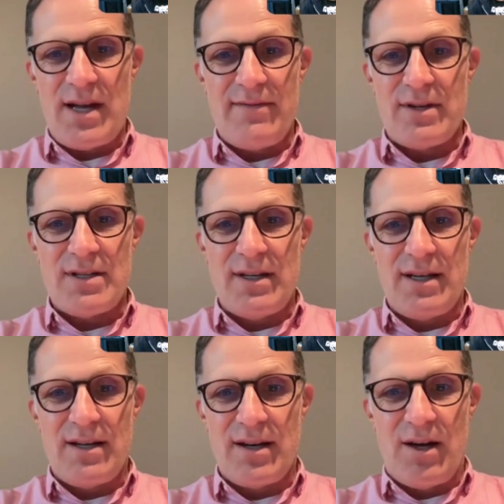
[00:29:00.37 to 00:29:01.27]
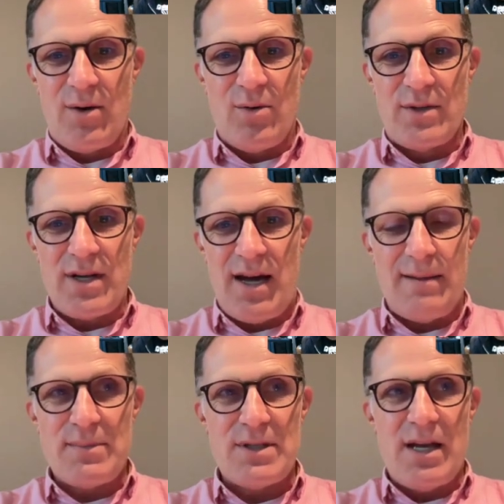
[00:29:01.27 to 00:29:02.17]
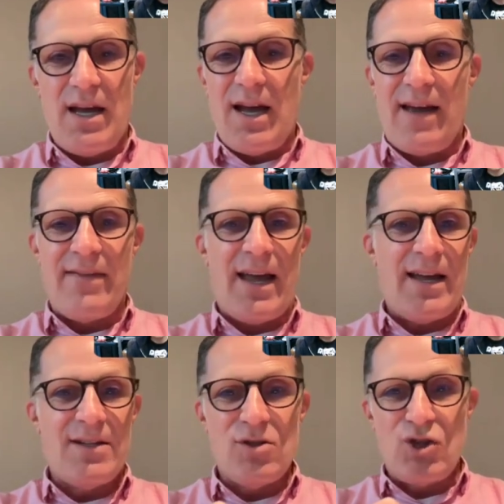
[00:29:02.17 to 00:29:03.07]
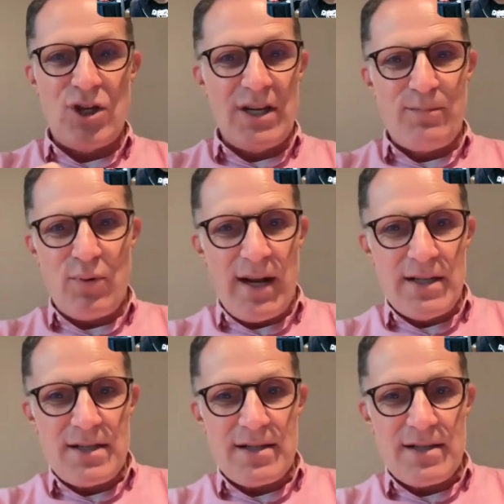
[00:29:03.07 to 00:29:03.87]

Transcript: obviously, tops, and then Gina Prince,